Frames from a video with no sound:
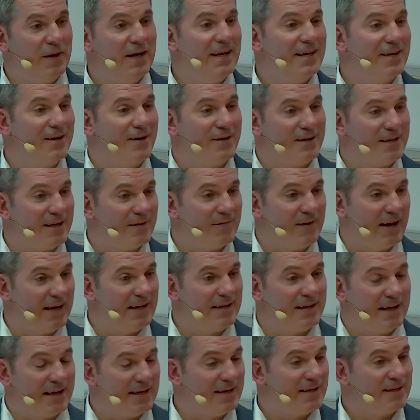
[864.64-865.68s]
building on the
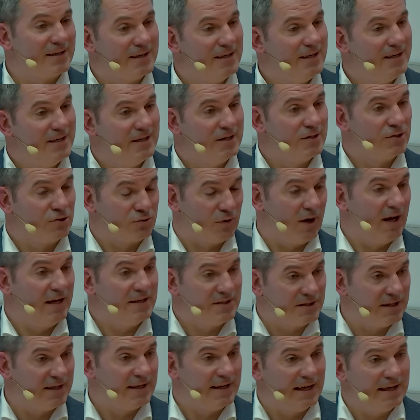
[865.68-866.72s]
validated
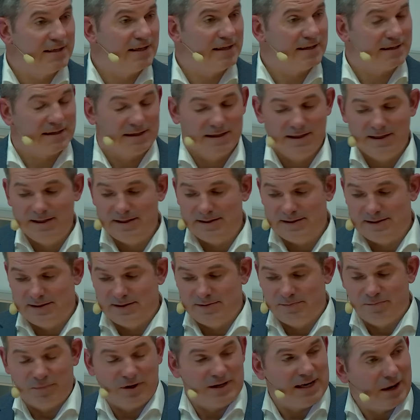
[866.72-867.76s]
trials that they did,
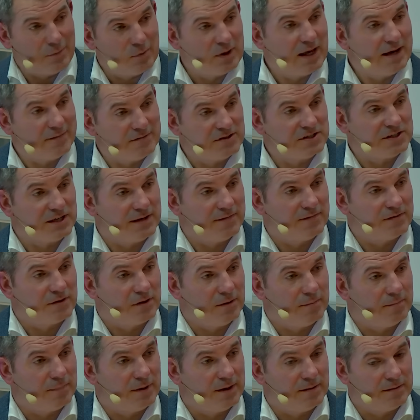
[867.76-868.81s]
but now we have a safe
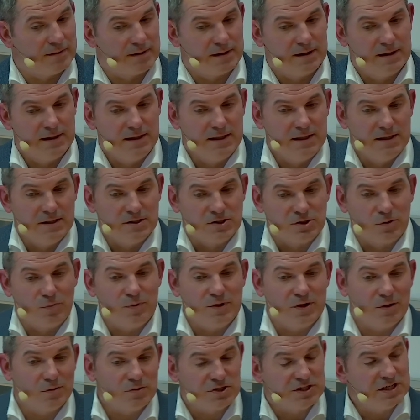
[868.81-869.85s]
compound. Mm. So
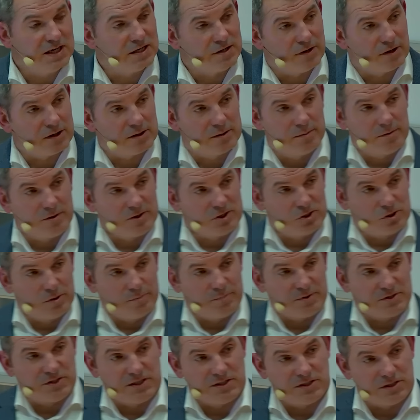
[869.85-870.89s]
we don't see a lot of
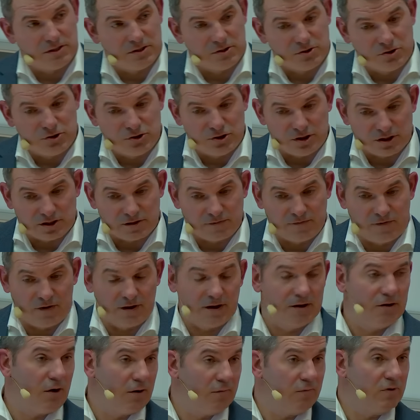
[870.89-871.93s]
competition just for
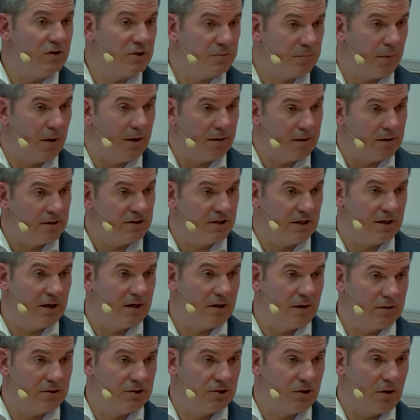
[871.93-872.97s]
the non-responders and the
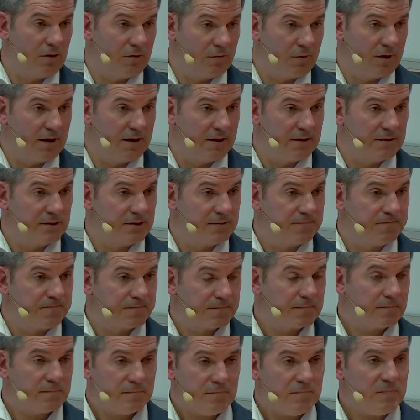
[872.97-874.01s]
non-tolerators.
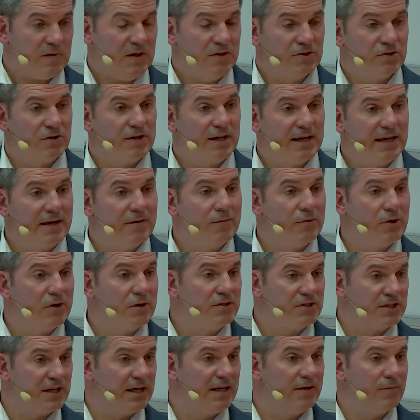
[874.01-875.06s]
Yeah. So there we
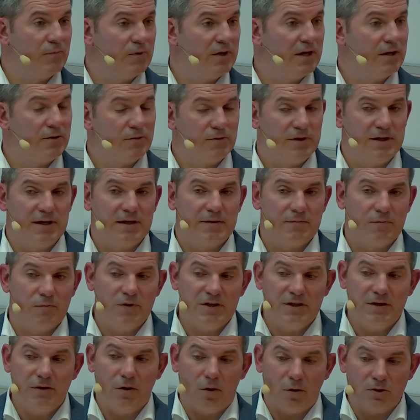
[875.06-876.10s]
can say we are unique.
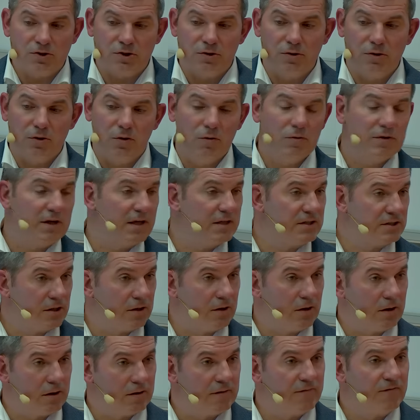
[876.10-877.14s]
We also know there's
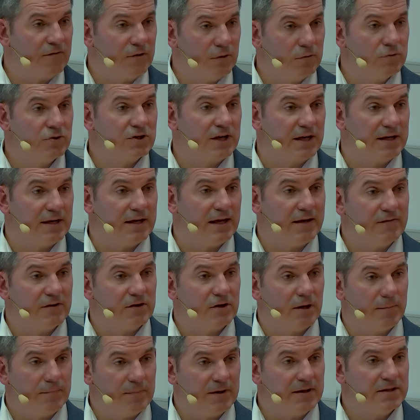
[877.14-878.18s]
another few
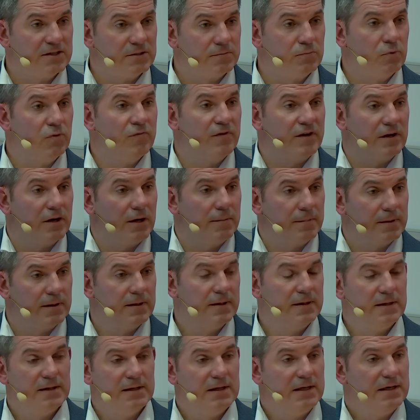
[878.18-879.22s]
Scandinavian companies moving
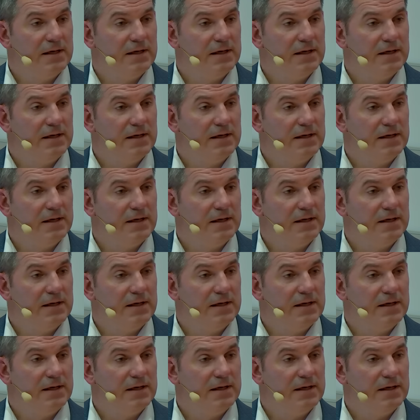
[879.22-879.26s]
up,